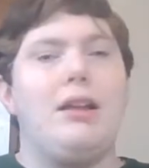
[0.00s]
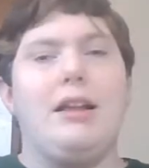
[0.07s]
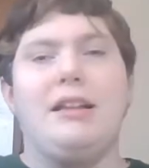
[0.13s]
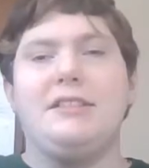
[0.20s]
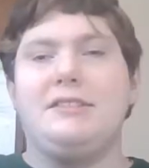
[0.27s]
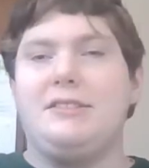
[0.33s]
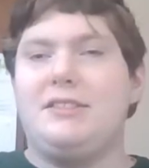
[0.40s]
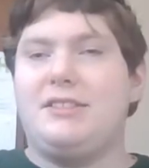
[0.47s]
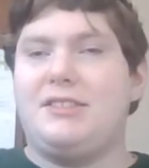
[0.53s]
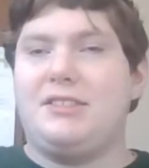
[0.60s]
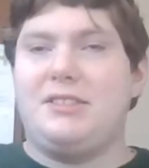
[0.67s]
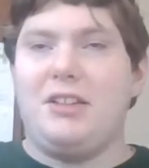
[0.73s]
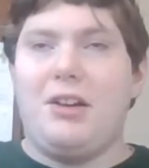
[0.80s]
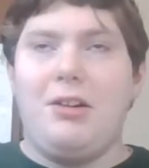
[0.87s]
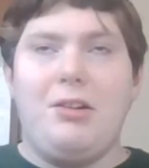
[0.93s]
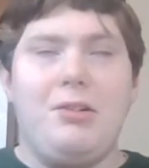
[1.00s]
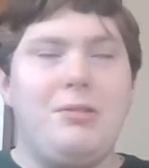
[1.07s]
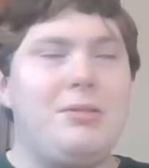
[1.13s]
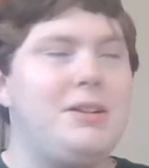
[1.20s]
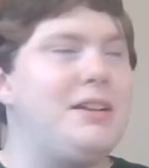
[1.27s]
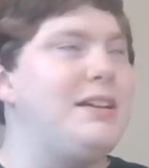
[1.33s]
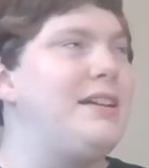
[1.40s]
And
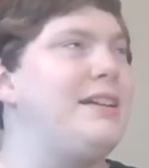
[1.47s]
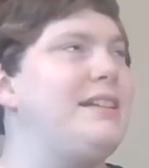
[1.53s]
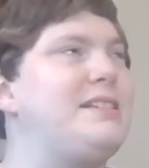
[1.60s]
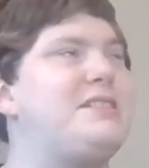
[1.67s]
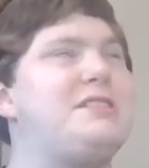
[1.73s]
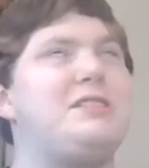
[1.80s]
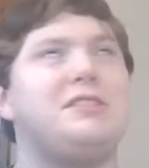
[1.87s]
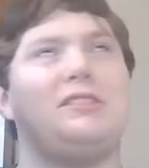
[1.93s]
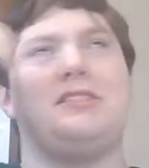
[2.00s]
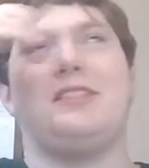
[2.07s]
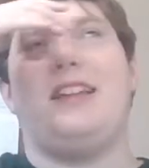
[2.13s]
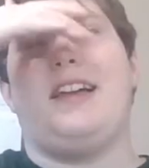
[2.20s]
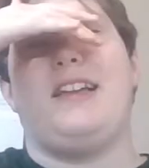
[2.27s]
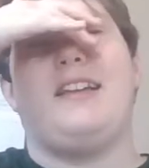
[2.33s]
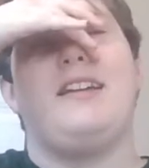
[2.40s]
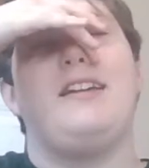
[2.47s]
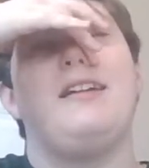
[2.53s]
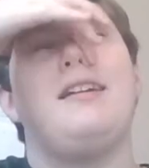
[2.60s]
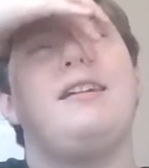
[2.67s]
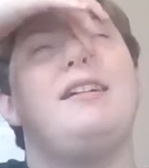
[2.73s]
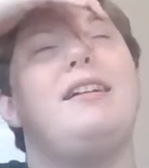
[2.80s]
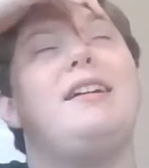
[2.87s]
so it's just like,
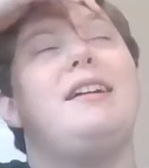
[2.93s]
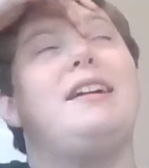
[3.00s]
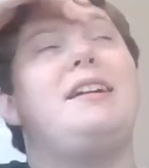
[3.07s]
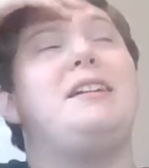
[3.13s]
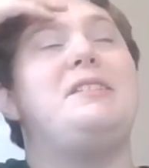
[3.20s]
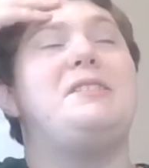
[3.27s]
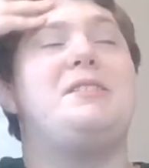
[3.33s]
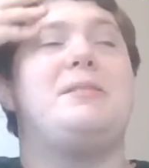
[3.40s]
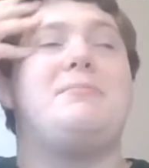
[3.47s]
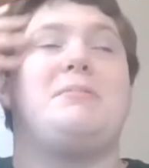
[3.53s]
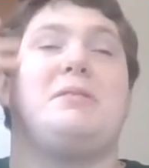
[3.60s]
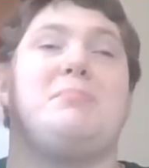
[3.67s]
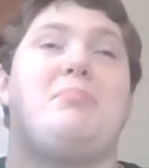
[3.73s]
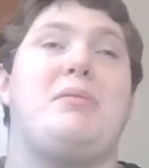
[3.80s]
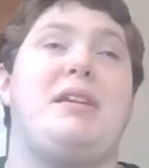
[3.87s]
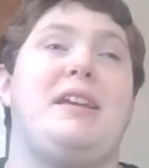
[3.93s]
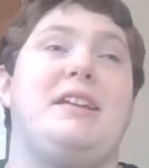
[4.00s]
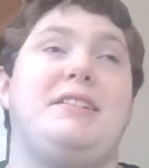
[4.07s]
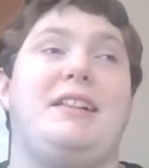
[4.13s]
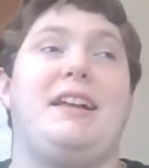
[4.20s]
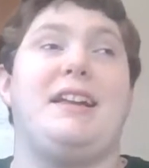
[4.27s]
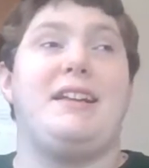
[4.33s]
it ends up just
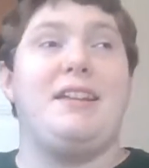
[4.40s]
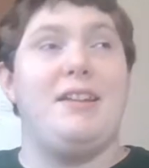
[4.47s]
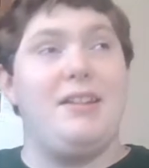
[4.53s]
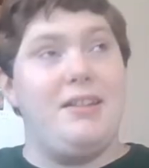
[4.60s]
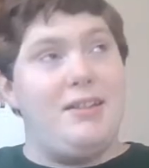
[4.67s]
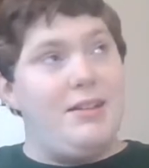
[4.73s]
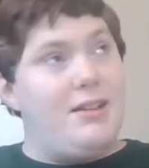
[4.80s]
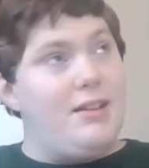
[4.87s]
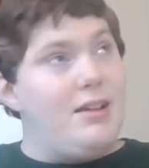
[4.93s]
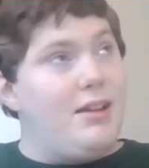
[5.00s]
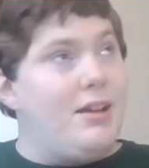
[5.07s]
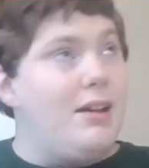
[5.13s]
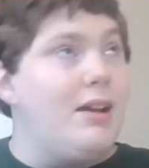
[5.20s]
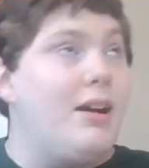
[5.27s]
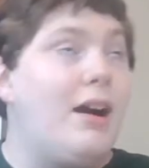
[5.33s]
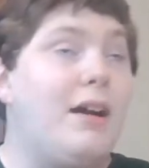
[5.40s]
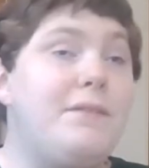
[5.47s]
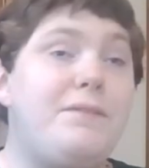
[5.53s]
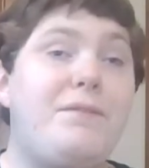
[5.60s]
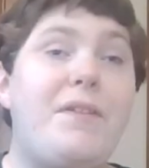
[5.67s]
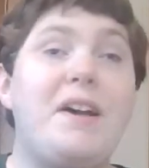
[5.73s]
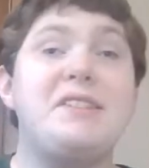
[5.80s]
being like, I'm
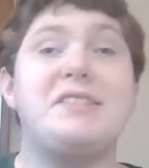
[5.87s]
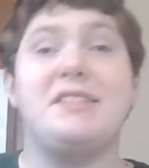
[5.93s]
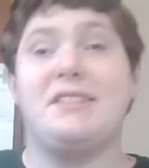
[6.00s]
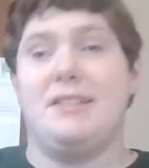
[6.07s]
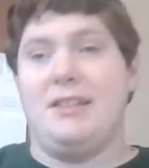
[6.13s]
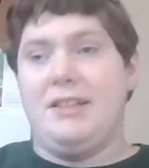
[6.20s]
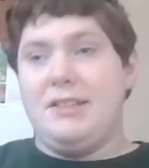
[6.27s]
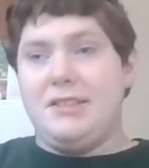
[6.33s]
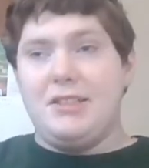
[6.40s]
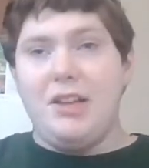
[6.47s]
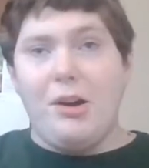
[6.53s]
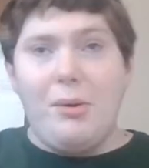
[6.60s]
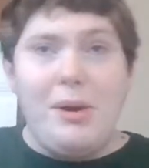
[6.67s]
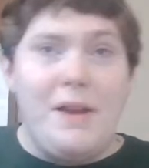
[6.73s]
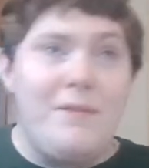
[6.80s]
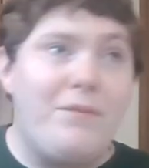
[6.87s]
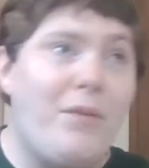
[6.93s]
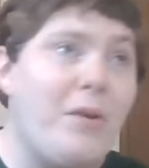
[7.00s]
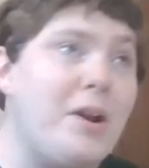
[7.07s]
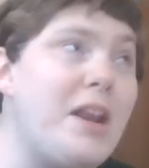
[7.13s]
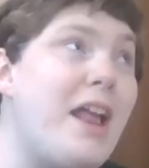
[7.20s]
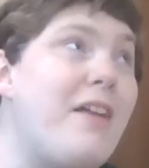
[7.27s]
Pheasant, go in
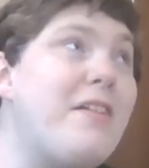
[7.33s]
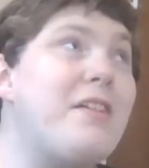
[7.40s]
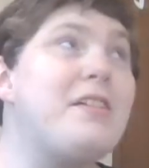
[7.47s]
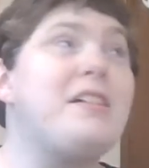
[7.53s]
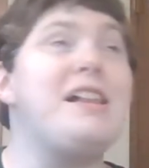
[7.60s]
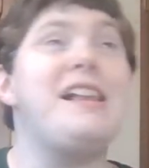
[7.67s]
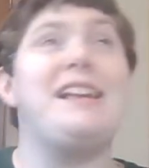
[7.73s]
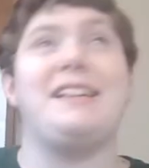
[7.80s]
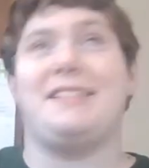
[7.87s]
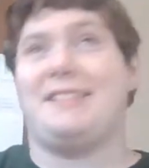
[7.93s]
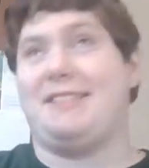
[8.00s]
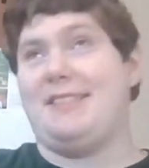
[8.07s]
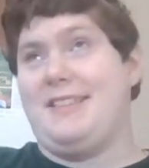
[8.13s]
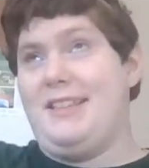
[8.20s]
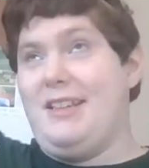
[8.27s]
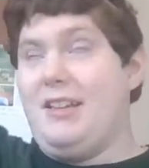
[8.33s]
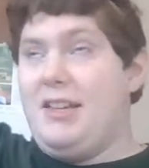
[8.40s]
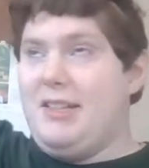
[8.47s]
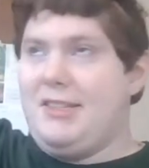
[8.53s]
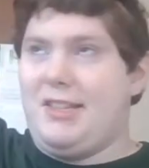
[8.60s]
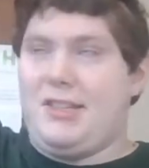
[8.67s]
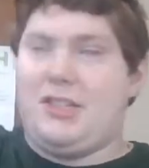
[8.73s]
for an aerial ice.
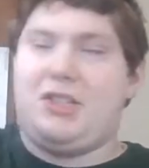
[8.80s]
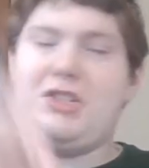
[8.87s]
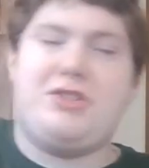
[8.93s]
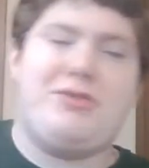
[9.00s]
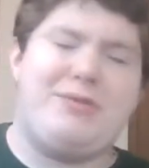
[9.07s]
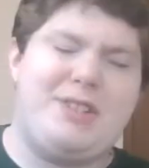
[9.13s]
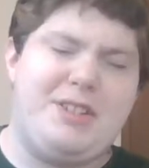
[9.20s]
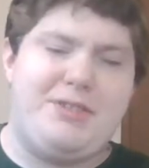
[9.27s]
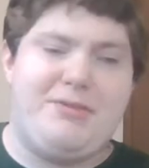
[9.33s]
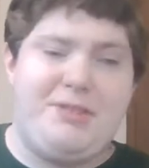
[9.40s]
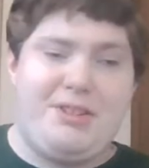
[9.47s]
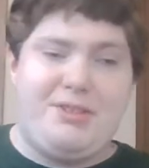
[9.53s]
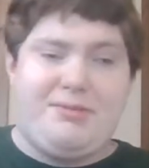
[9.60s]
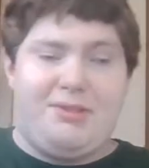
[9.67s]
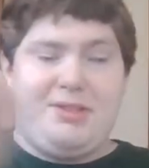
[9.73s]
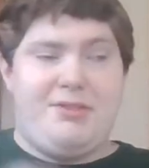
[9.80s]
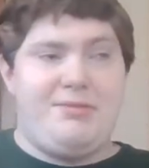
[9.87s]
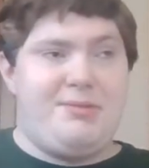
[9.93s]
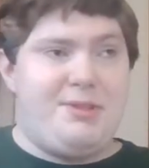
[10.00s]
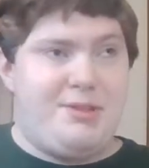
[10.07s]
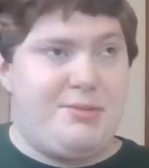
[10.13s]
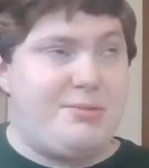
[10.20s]
Like, choo, choo, choo, choo,
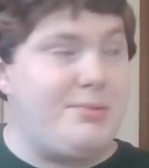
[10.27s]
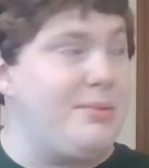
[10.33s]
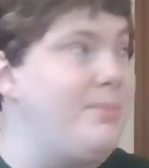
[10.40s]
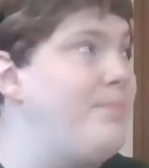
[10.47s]
choo.